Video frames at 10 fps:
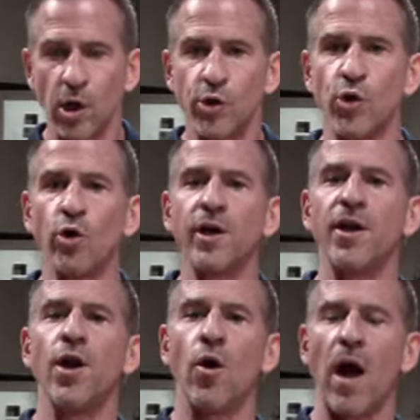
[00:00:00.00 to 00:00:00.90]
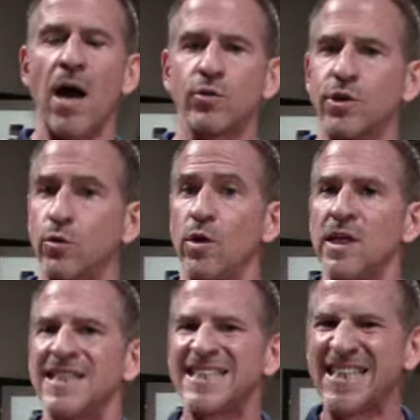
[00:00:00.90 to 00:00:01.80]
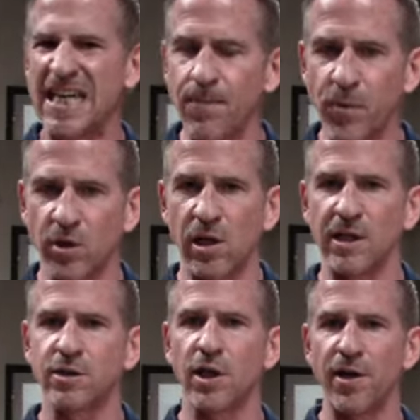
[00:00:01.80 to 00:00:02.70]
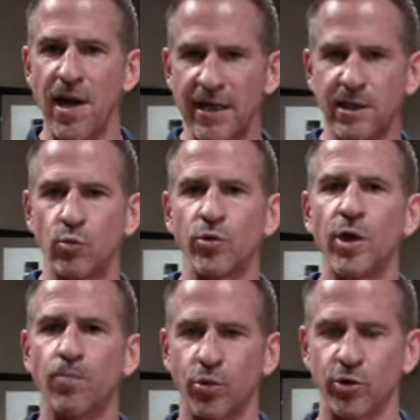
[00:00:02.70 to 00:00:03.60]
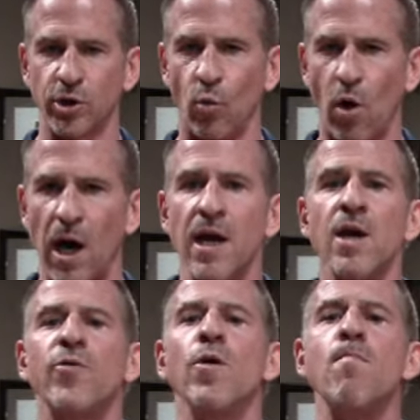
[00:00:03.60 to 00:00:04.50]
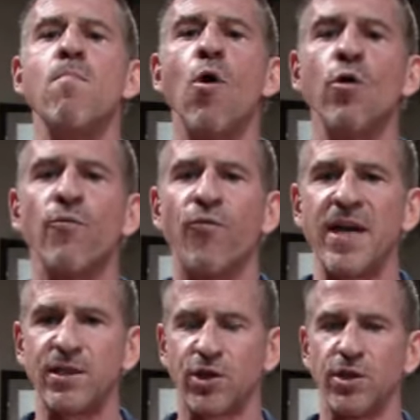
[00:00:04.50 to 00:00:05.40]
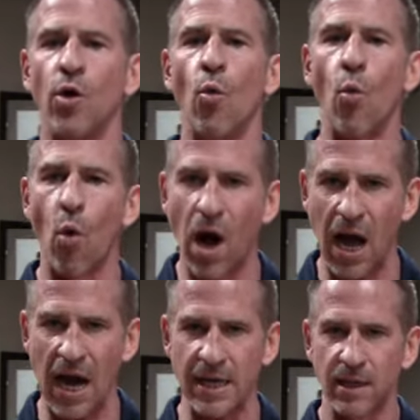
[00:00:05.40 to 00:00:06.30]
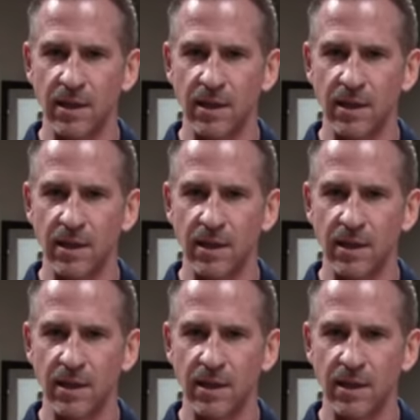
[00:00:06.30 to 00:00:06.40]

you're going to know how to keep your clients connected with their personal why, their motivation why.